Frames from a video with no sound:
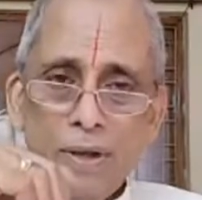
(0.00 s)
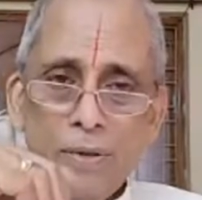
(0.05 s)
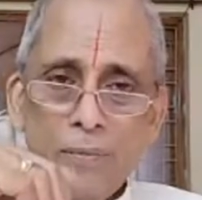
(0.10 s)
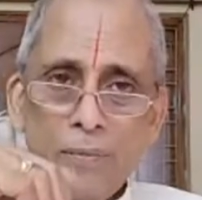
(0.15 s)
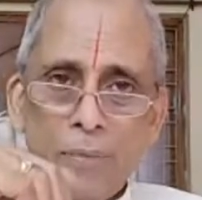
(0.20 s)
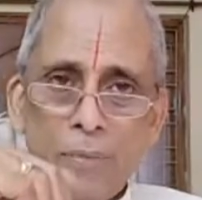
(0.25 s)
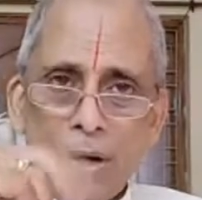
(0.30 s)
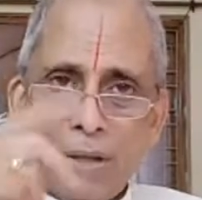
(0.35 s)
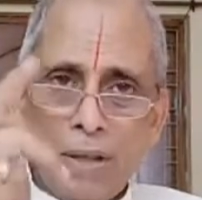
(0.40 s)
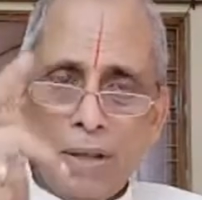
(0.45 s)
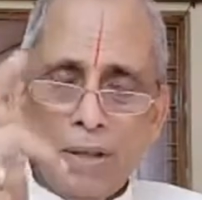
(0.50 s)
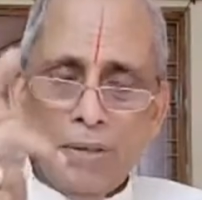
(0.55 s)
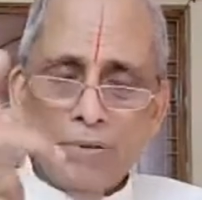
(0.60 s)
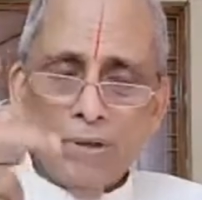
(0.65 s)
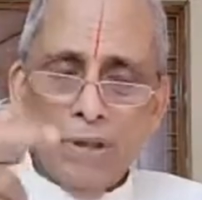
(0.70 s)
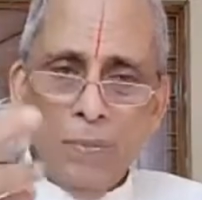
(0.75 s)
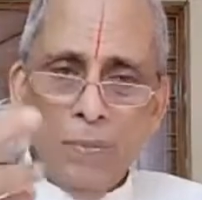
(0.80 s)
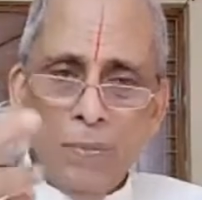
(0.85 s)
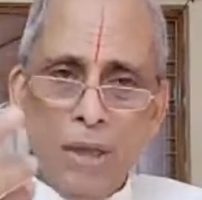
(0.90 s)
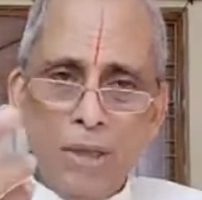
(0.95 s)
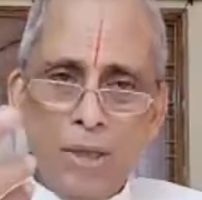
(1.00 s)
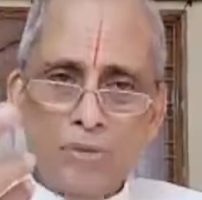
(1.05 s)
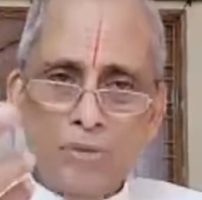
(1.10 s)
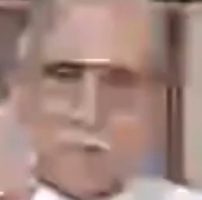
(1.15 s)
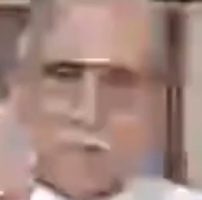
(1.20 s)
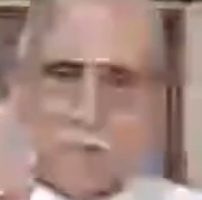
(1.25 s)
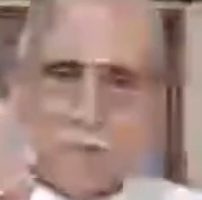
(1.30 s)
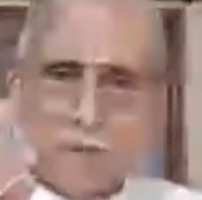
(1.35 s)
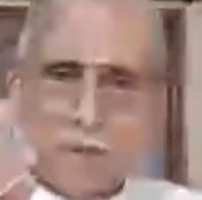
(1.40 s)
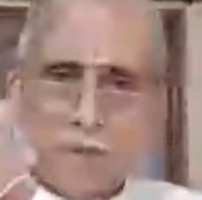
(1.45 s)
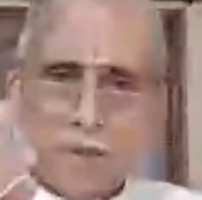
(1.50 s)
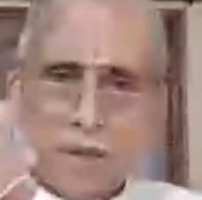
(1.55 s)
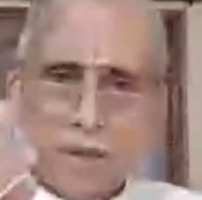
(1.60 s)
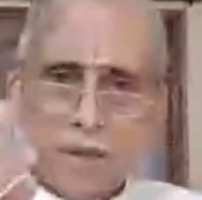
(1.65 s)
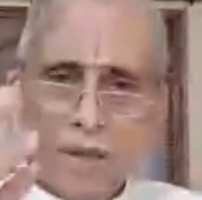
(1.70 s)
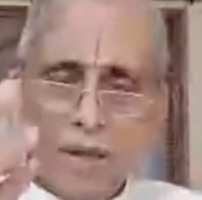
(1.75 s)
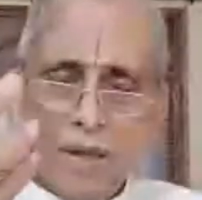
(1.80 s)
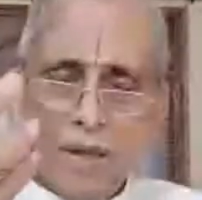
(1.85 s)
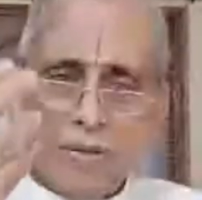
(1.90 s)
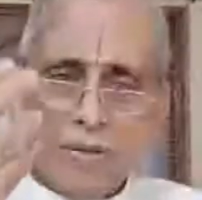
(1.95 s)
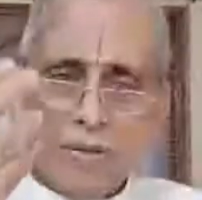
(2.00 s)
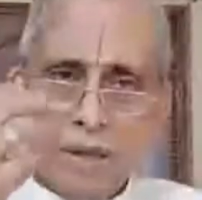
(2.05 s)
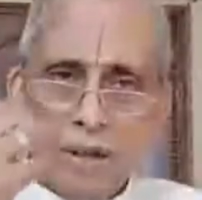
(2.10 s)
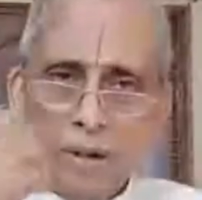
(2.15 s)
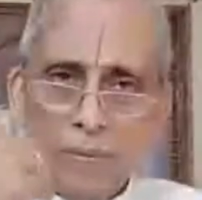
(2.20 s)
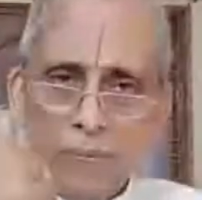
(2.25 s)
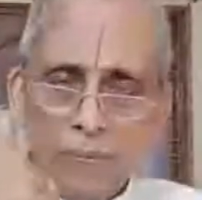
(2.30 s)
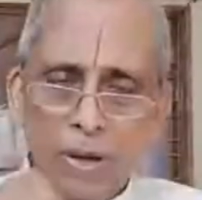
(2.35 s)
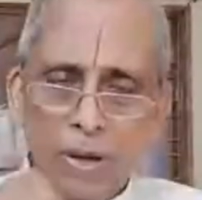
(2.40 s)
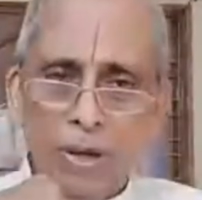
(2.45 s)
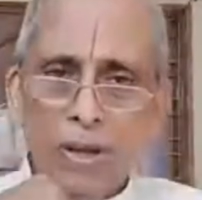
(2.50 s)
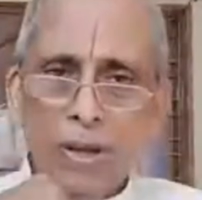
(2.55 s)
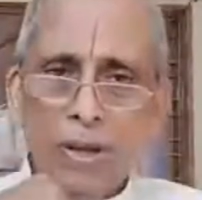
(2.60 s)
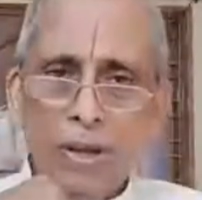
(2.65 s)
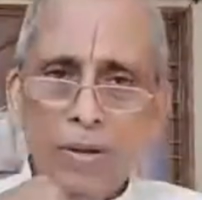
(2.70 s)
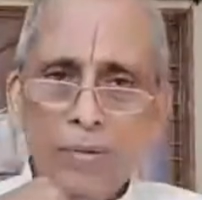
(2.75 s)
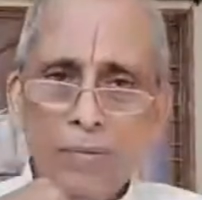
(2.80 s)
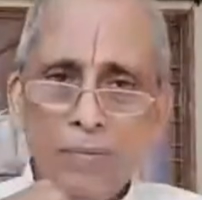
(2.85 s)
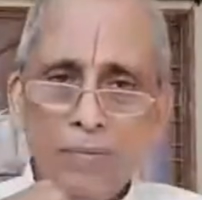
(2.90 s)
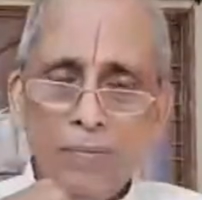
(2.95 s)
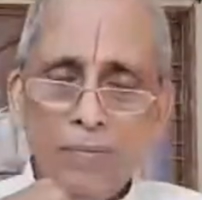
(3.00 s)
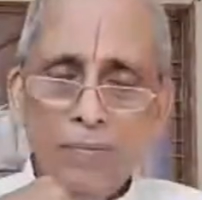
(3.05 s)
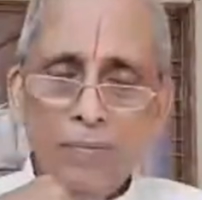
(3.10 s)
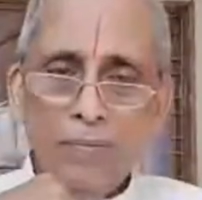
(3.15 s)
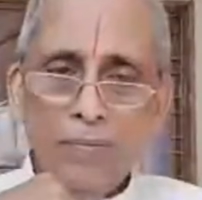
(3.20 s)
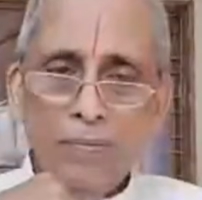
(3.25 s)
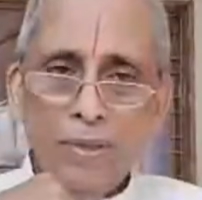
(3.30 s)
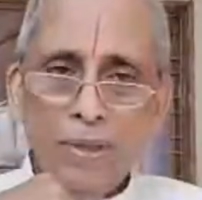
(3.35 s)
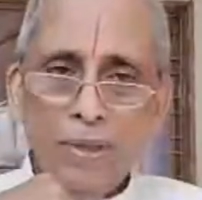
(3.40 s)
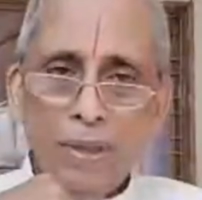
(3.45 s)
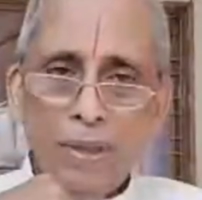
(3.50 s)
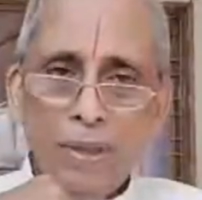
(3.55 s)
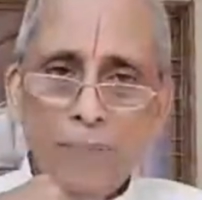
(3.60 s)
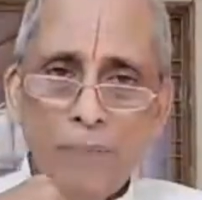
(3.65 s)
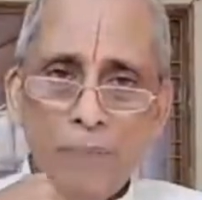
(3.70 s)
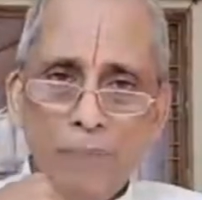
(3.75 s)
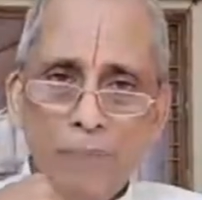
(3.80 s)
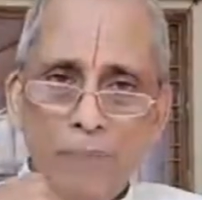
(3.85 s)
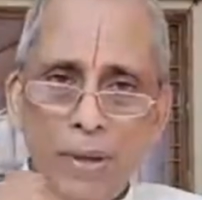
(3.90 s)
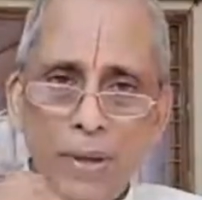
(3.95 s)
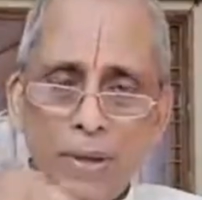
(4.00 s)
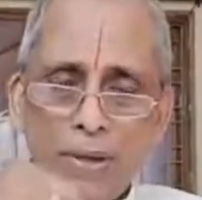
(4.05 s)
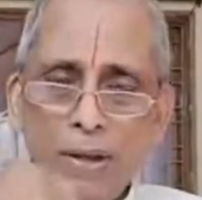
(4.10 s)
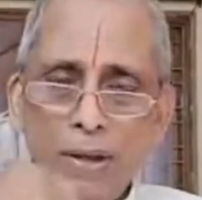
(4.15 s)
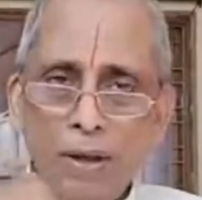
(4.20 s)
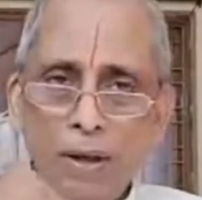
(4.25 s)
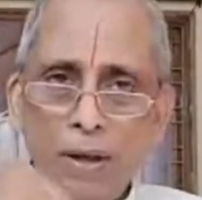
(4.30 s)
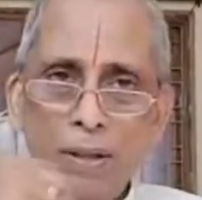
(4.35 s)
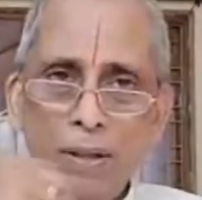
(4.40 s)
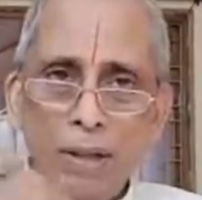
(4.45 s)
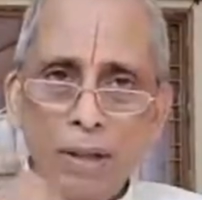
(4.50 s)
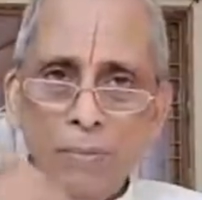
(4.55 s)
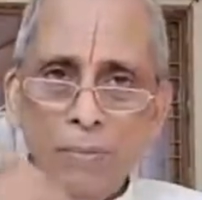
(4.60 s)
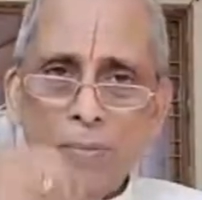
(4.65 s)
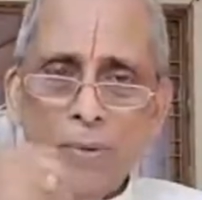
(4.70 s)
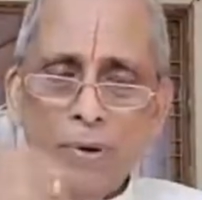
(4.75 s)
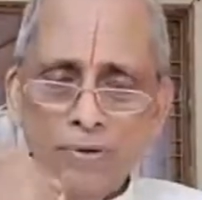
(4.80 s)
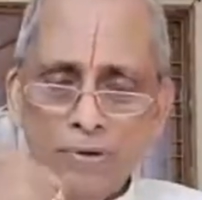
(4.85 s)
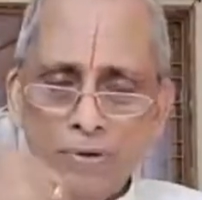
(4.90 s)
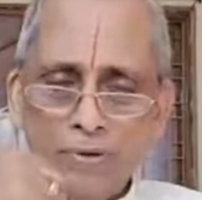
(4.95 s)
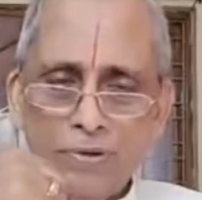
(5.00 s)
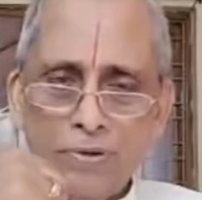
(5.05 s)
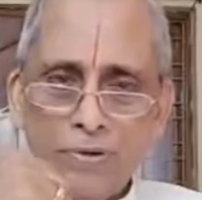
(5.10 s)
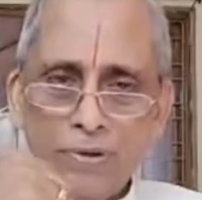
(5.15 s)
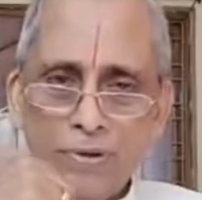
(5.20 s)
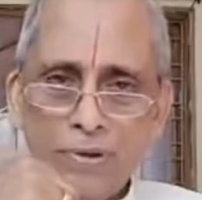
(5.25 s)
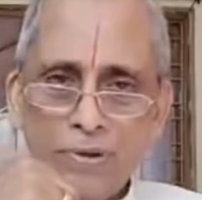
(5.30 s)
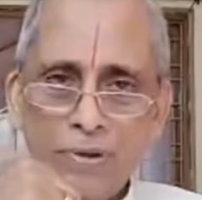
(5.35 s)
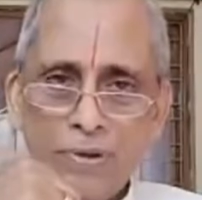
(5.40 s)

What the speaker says: but this image is in me, making all the impressions.